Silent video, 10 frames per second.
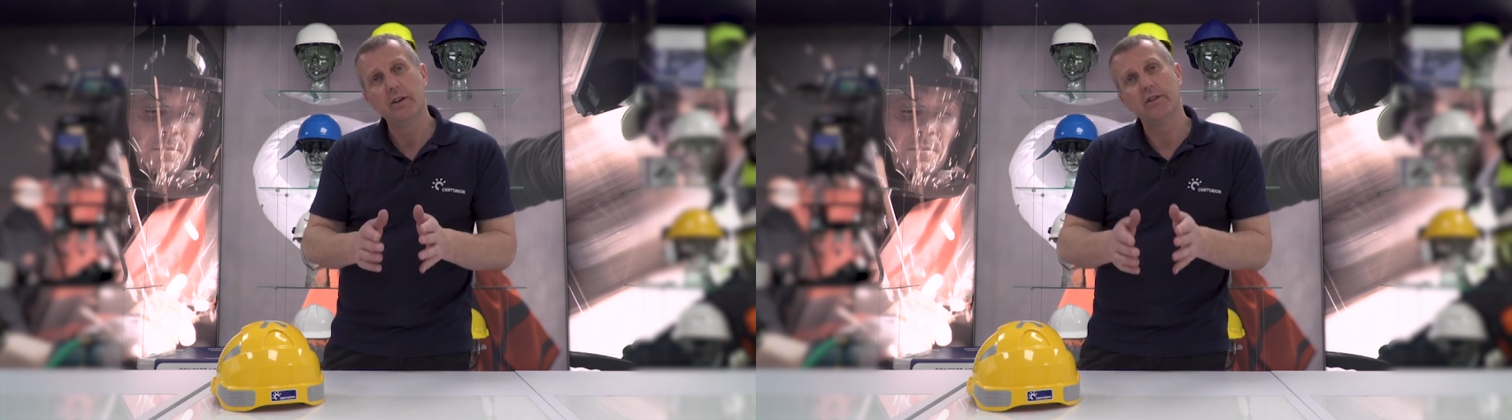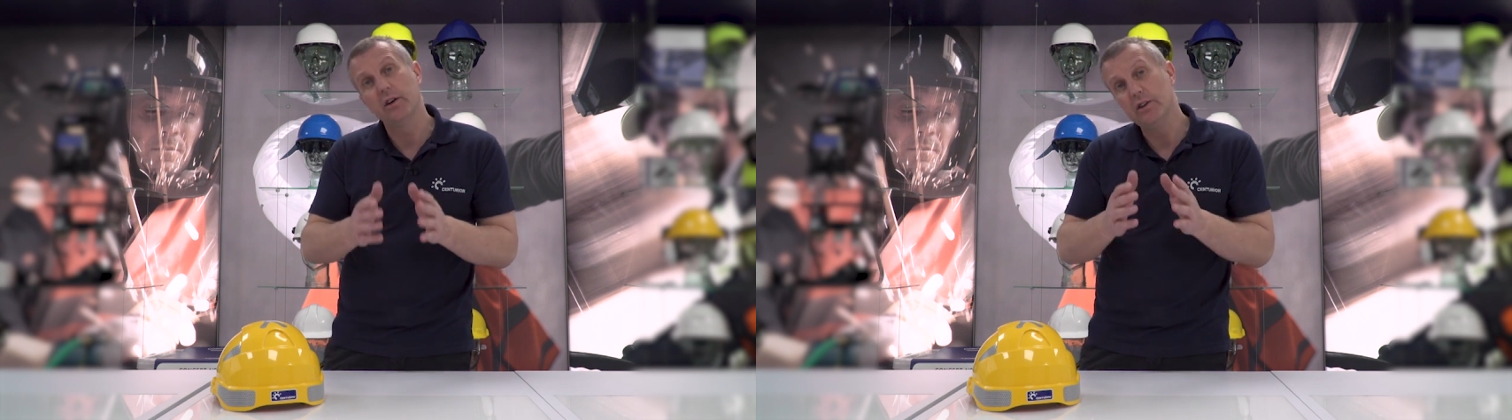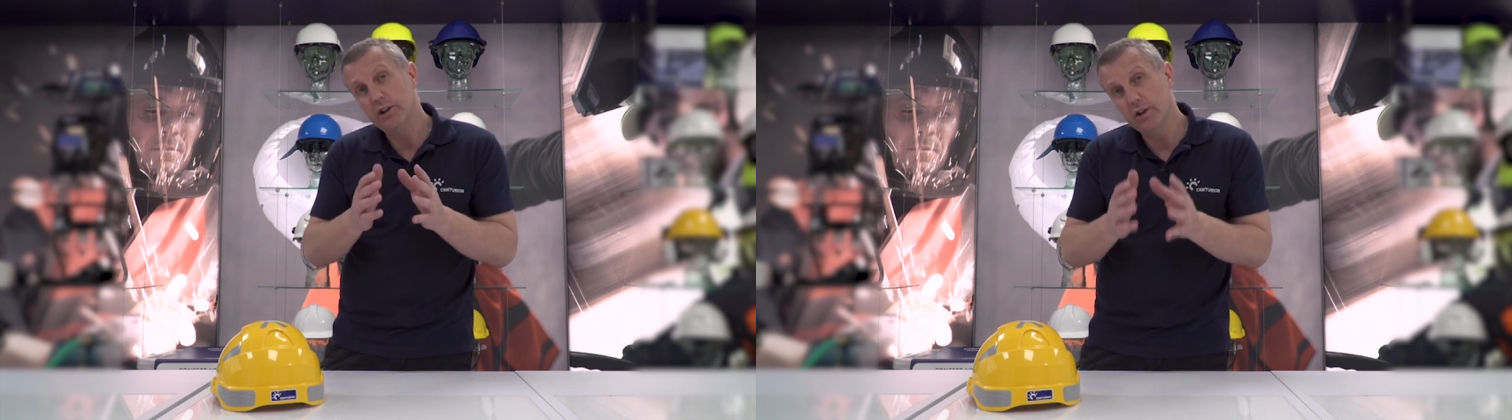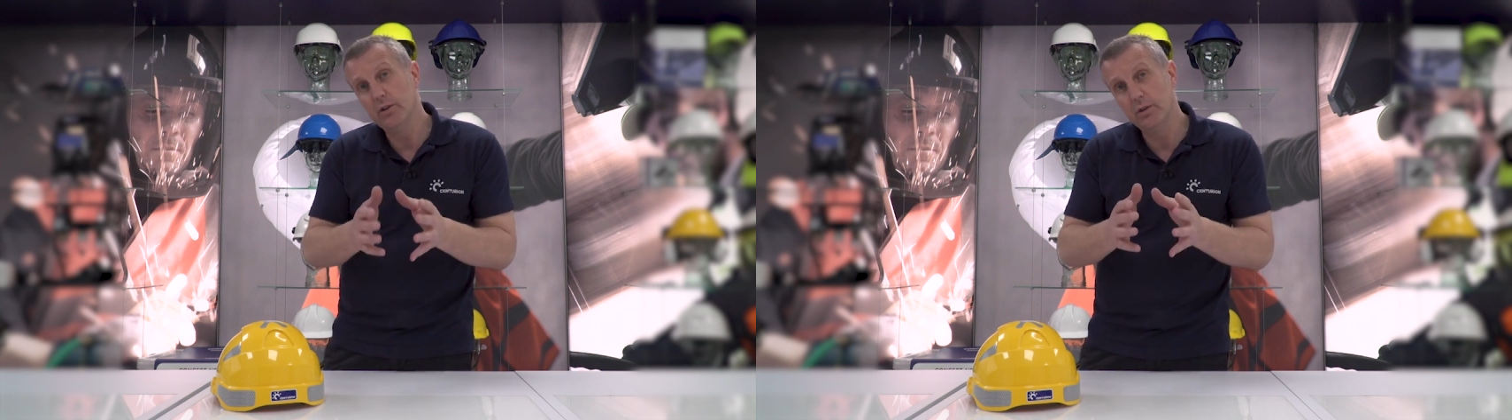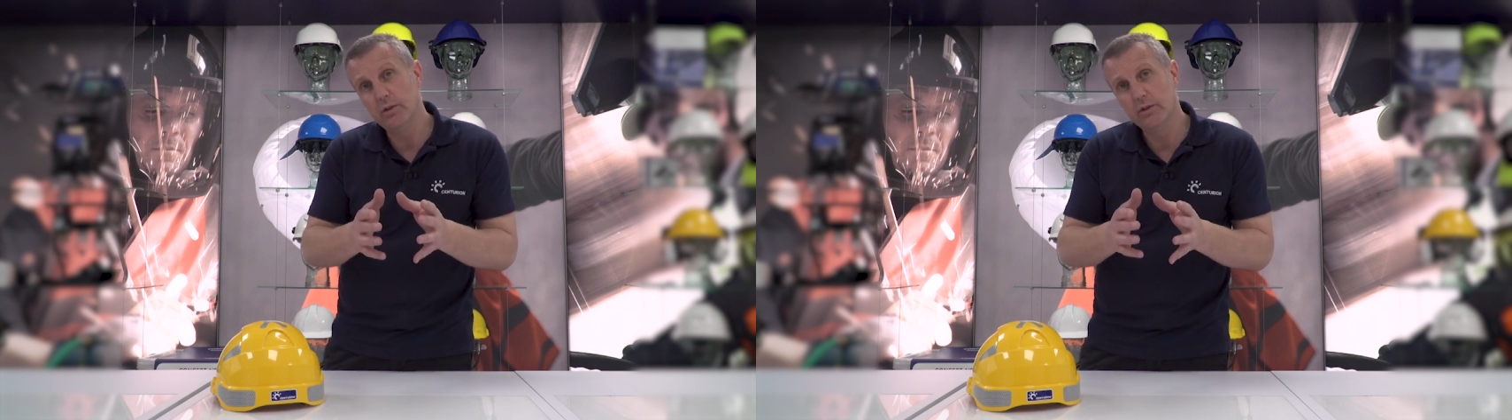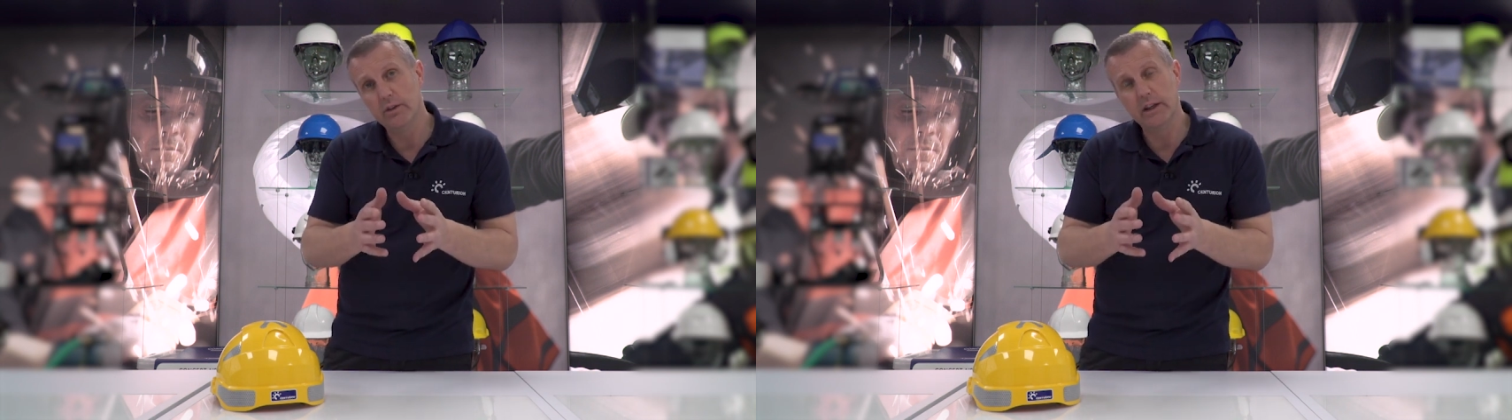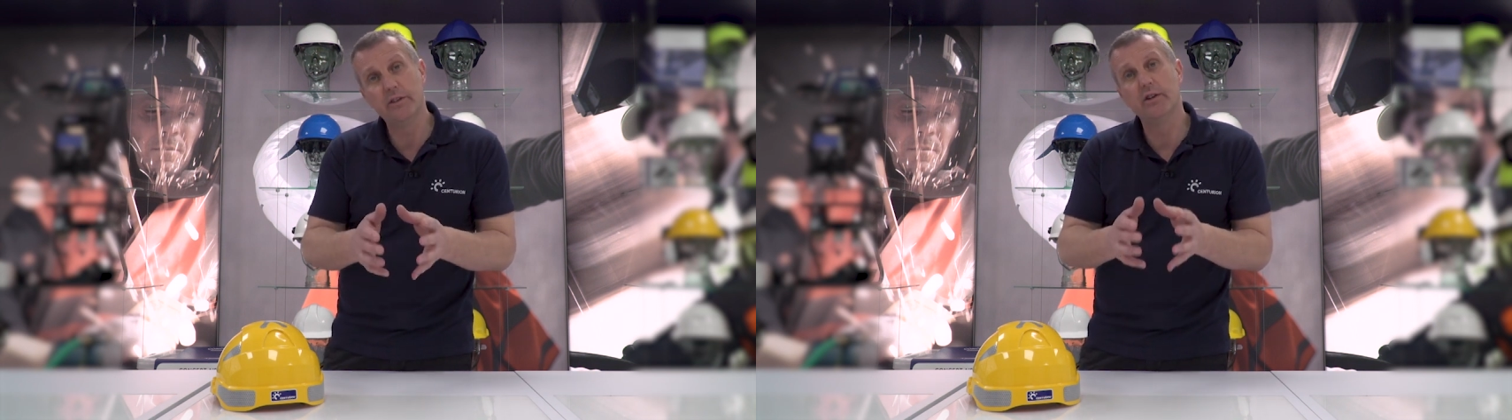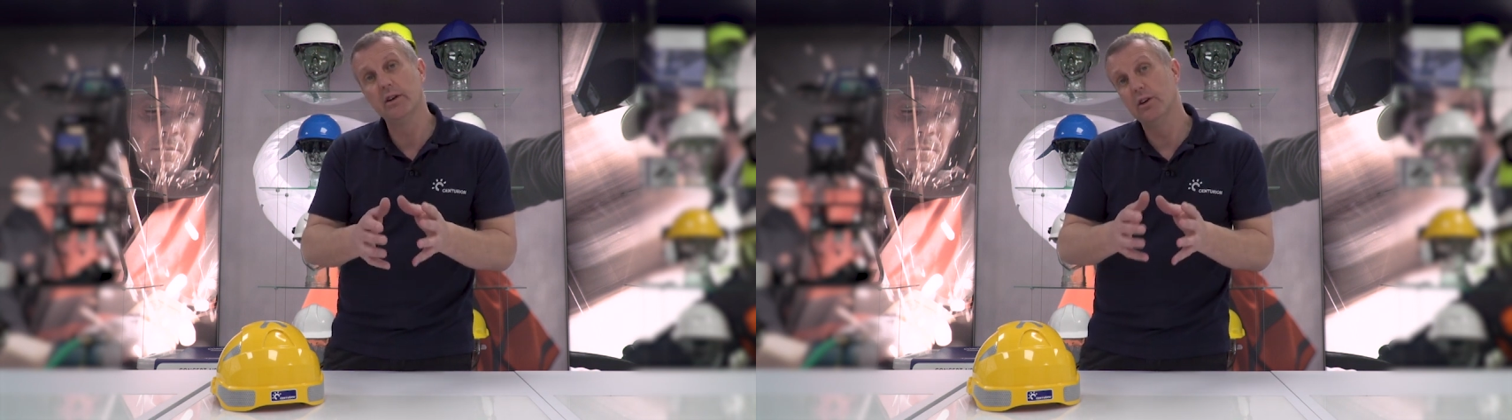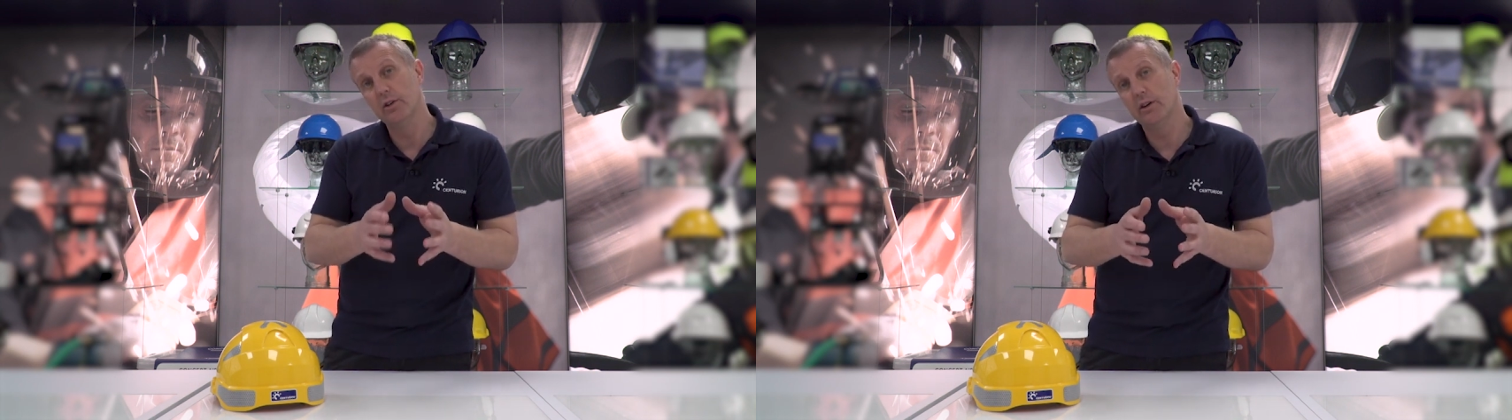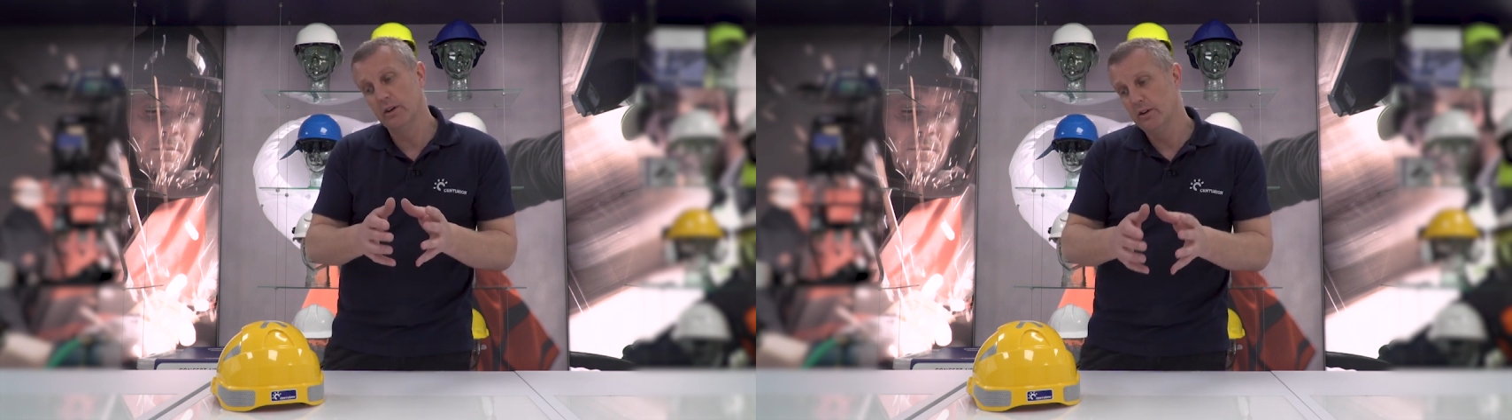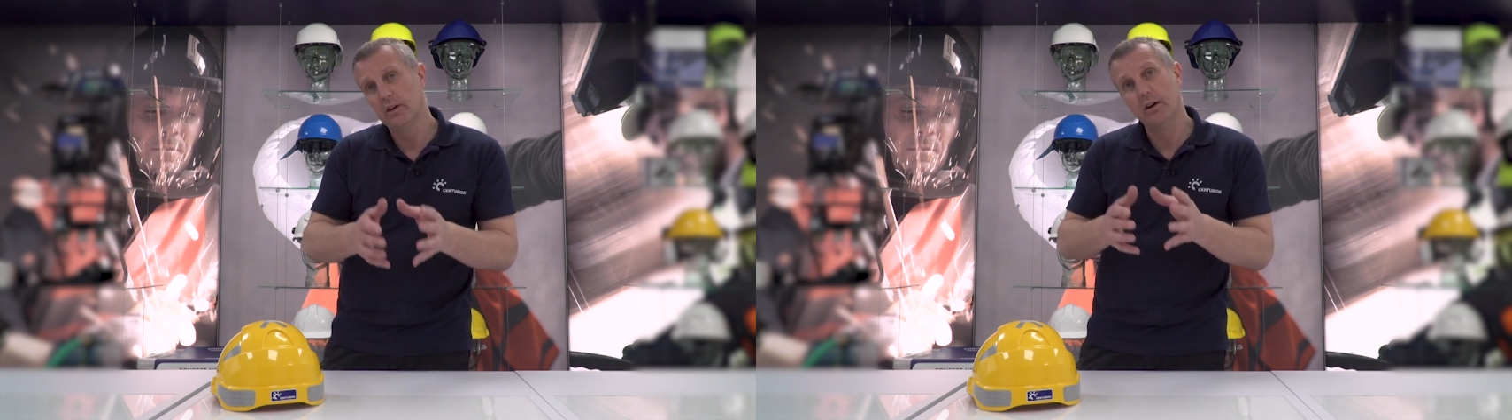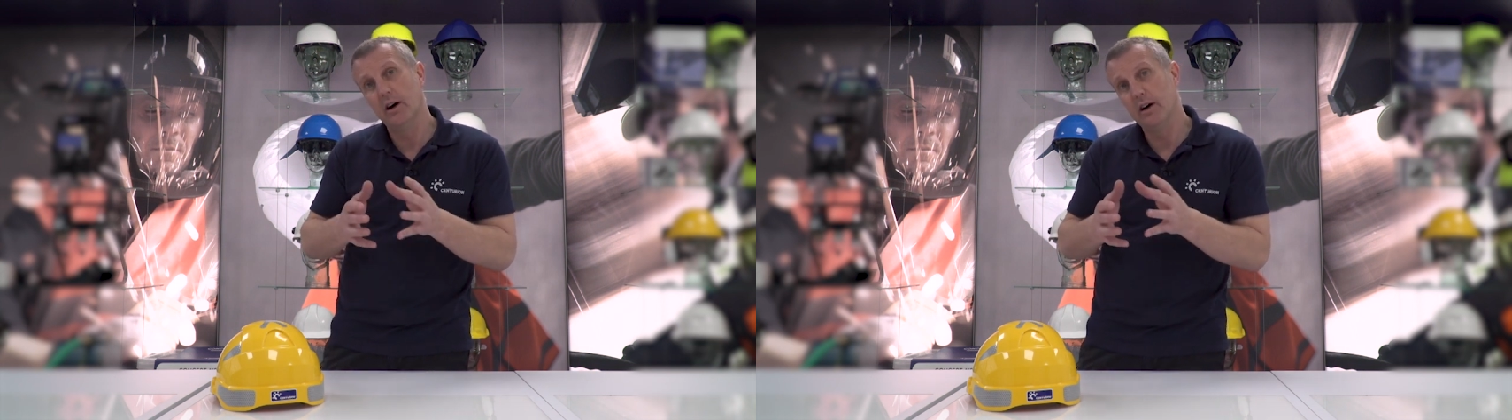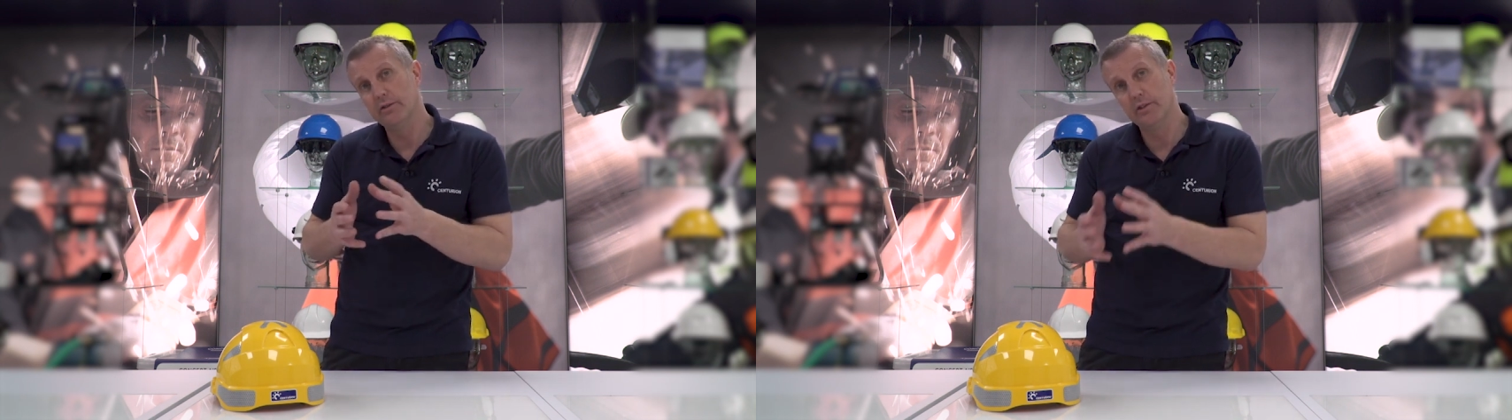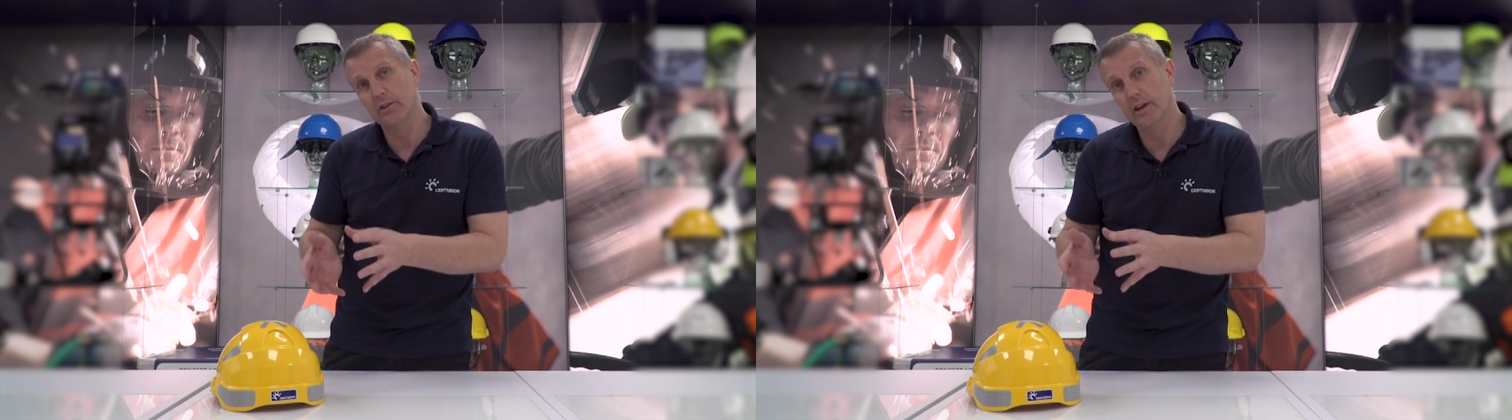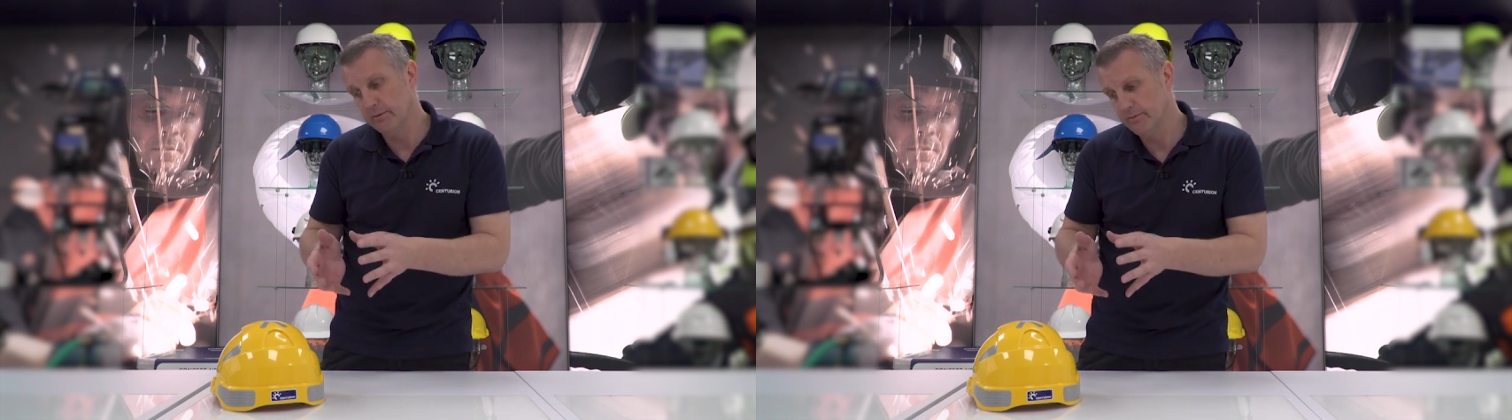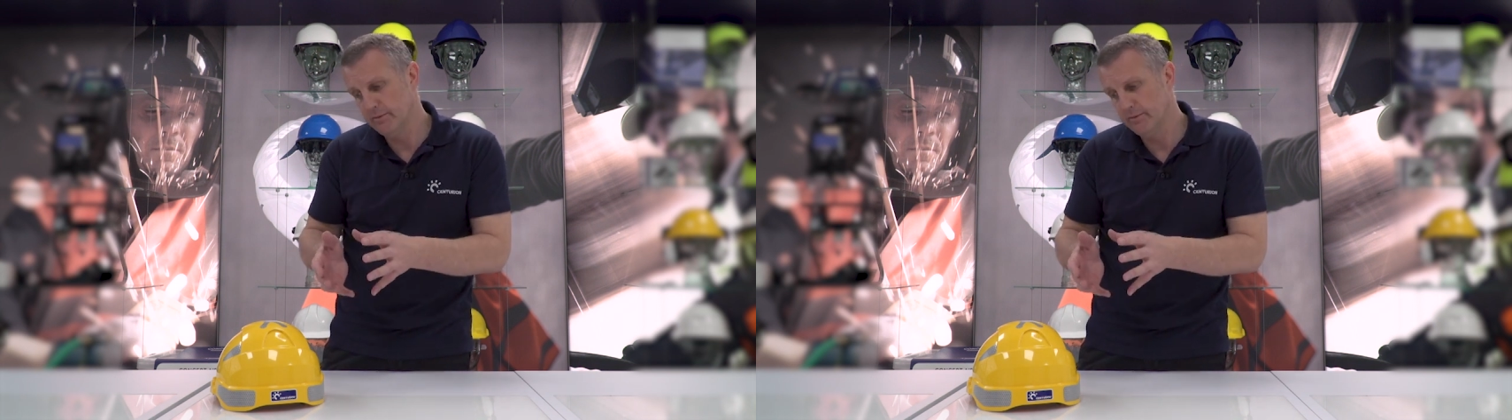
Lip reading: so you need to look after it.